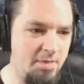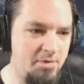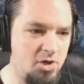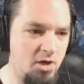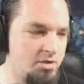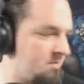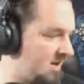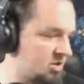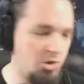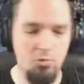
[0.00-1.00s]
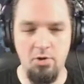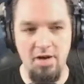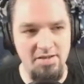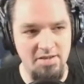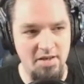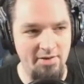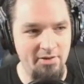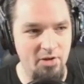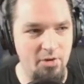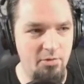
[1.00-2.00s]
charge, make sure we're nice and
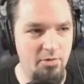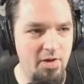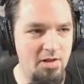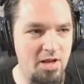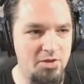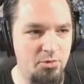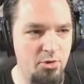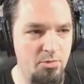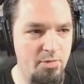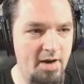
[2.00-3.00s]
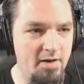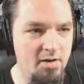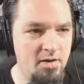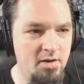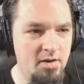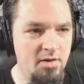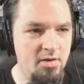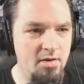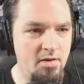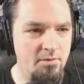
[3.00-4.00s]
unloaded. We've got lots of room there
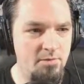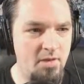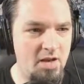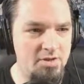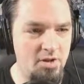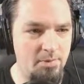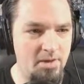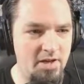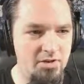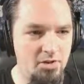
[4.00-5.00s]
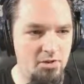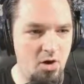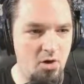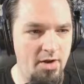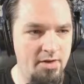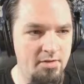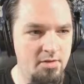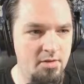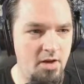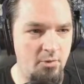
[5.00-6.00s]
as our plants are growing,
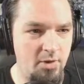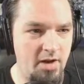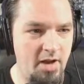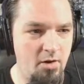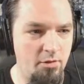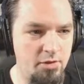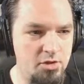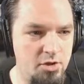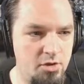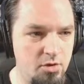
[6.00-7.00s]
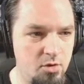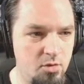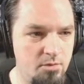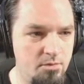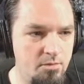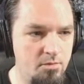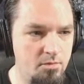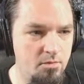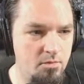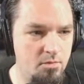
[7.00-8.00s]
and we're going to head over to
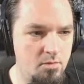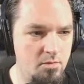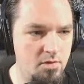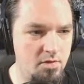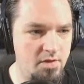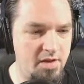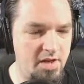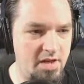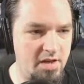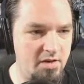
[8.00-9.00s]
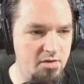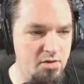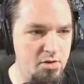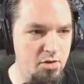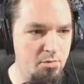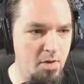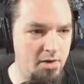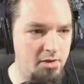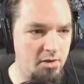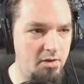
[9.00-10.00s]
the new
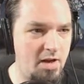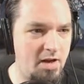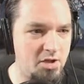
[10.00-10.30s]
marker. Gosh,